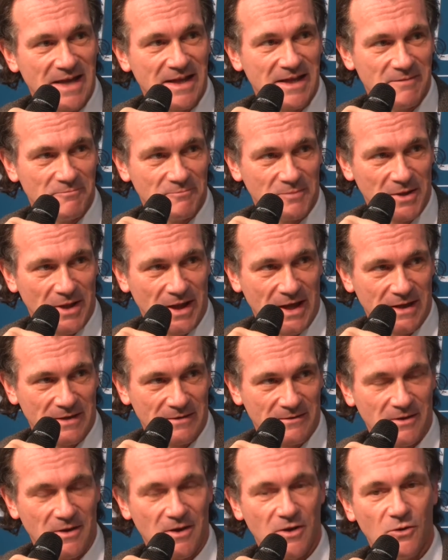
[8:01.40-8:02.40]
implant
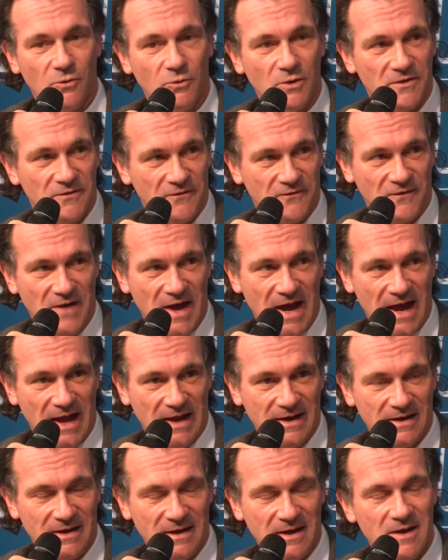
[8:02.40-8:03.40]
with
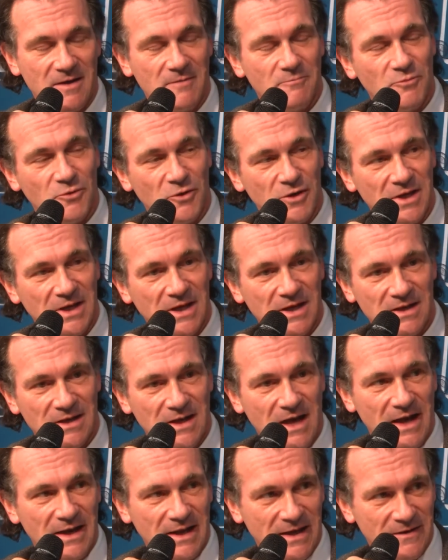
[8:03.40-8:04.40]
fat, putting it
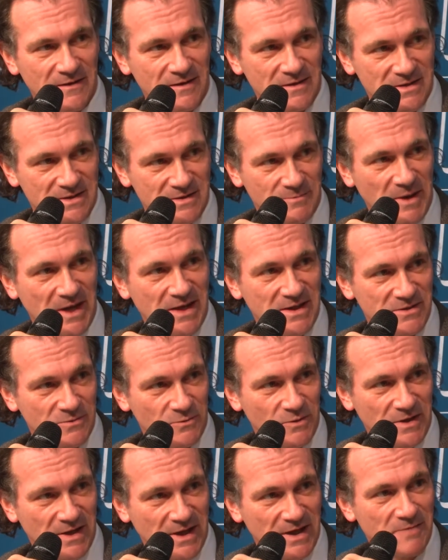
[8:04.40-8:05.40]
not in the space
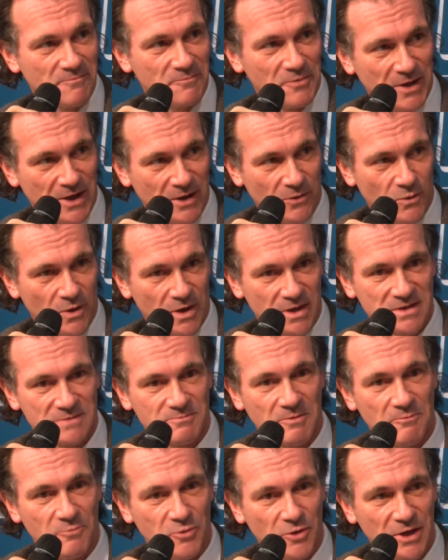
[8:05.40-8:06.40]
where the implant was,
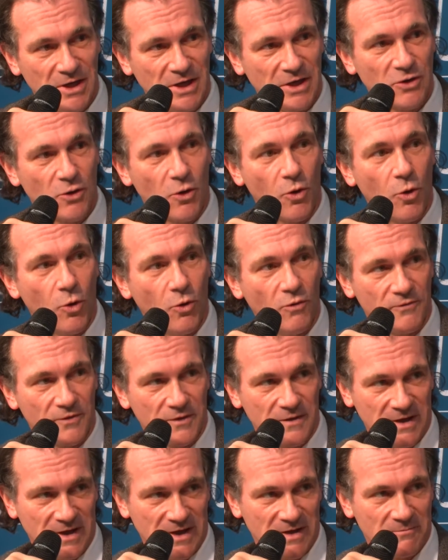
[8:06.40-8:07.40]
but putting it over
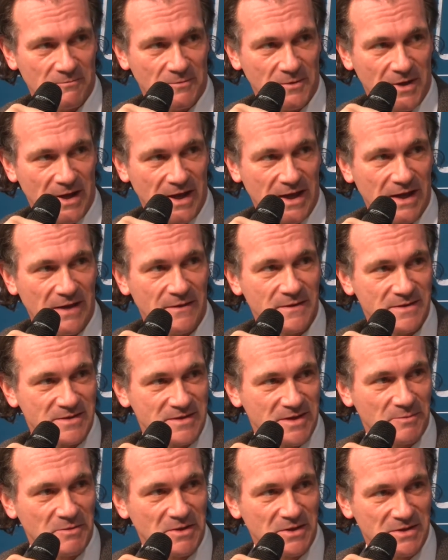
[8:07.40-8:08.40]
the implant in the
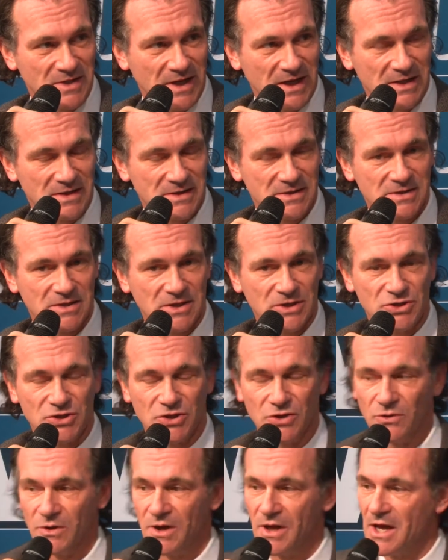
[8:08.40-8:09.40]
subcutaneous
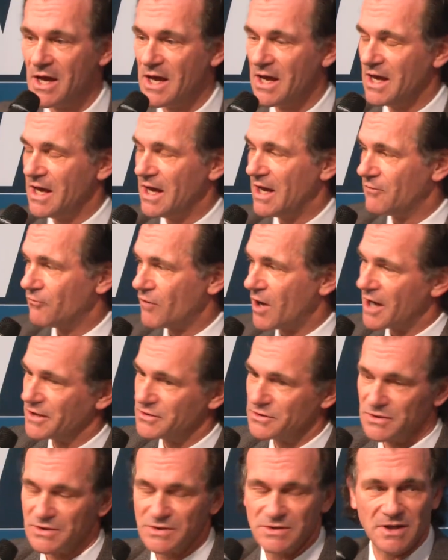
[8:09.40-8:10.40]
tissue. And
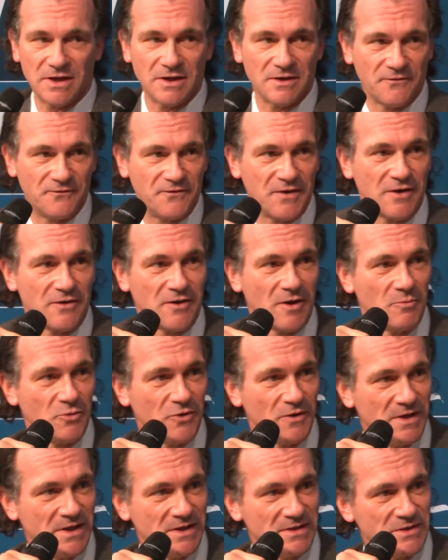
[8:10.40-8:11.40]
Roger's done a fair number
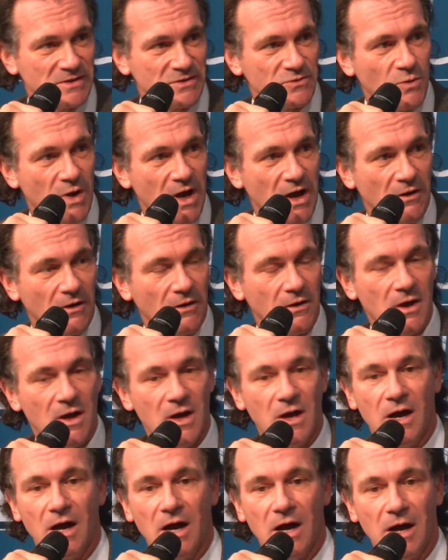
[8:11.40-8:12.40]
of these as well,
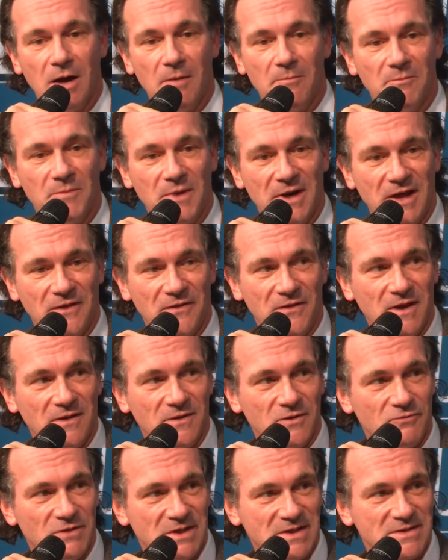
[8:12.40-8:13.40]
but I think
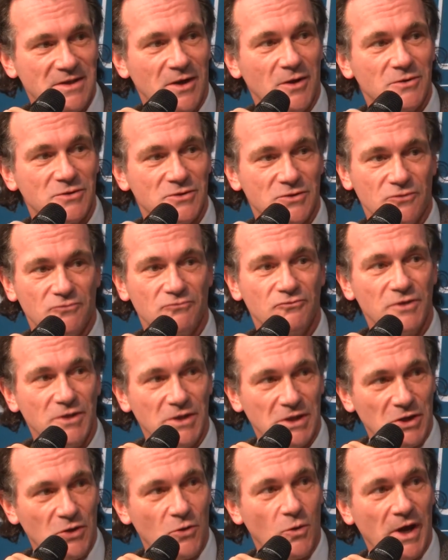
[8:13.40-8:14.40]
the results are
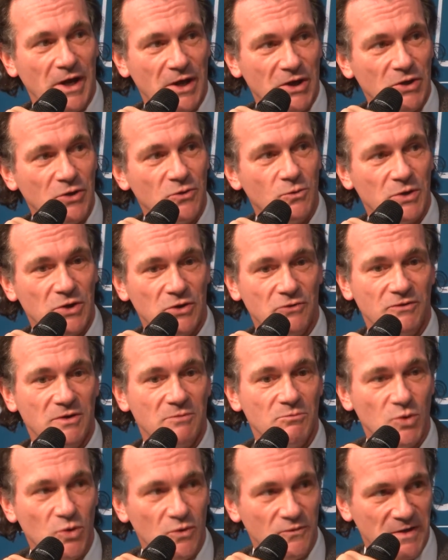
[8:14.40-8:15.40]
really quite good when you
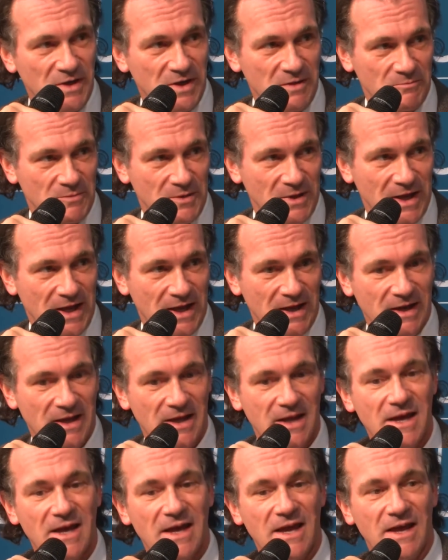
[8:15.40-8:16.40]
remove an implant
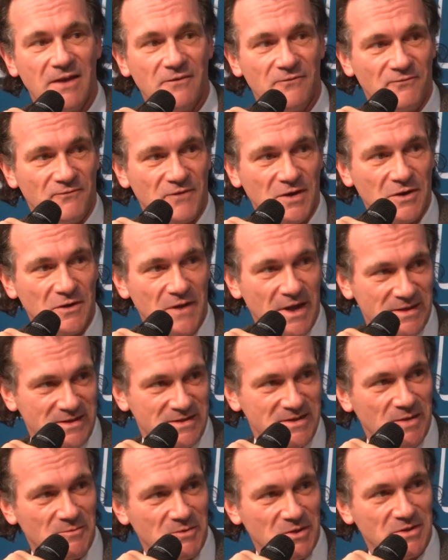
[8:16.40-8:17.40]
and fill that
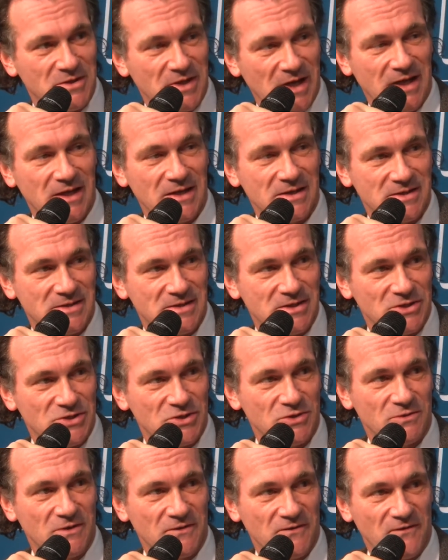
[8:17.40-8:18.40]
subcutaneous
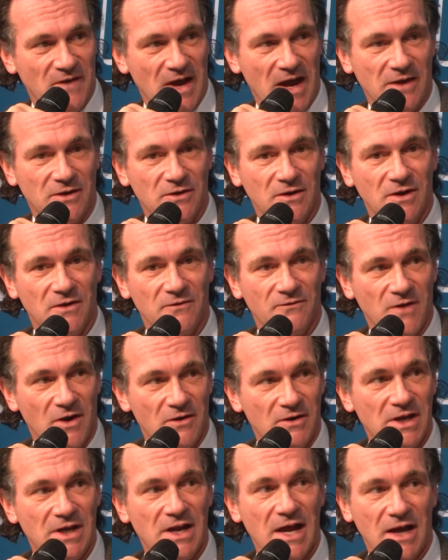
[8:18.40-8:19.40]
tissue with fat. You get a
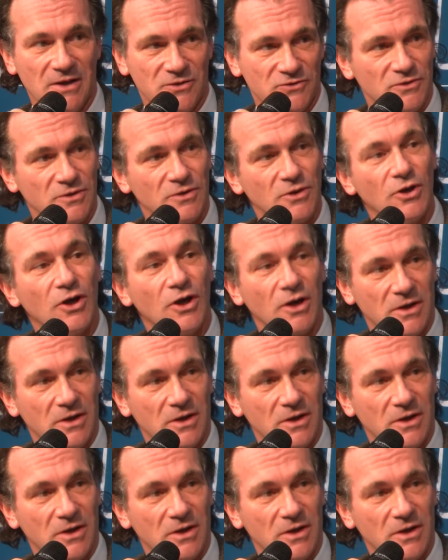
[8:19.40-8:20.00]
very natural look.